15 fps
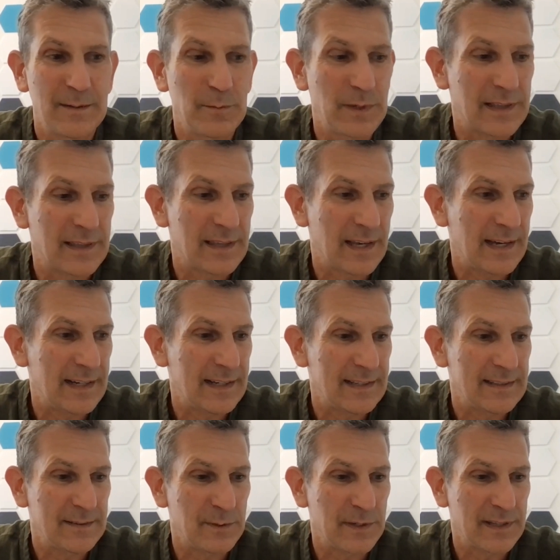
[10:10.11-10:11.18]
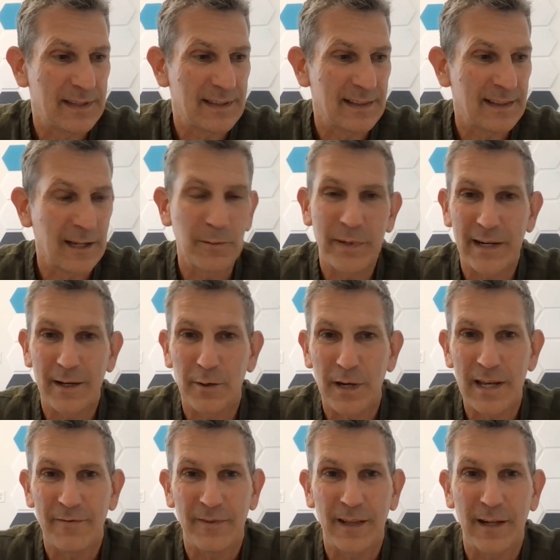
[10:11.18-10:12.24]
With a little bit of
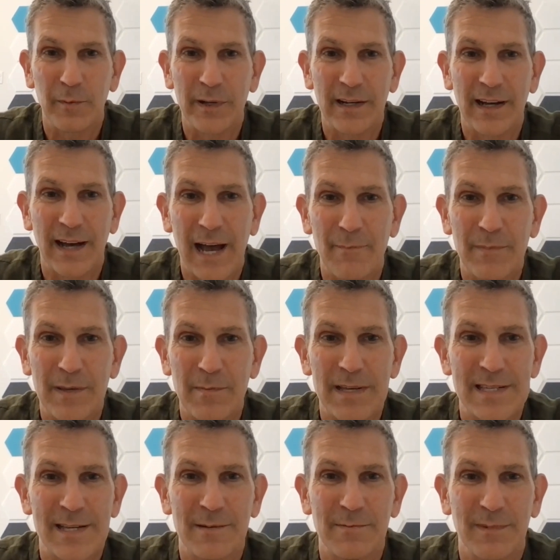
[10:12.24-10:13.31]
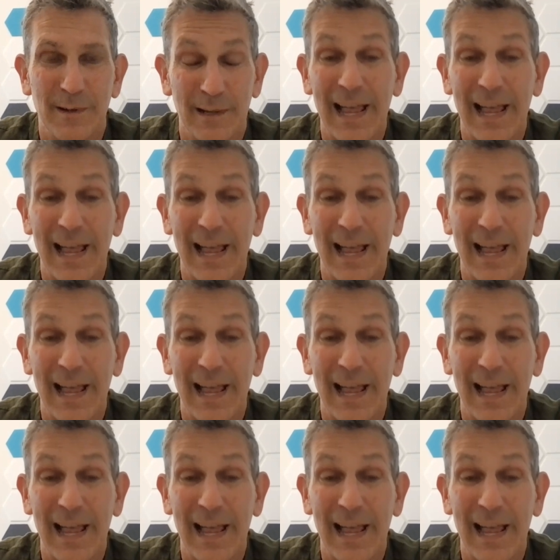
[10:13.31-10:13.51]
grief, a little bit of optimism,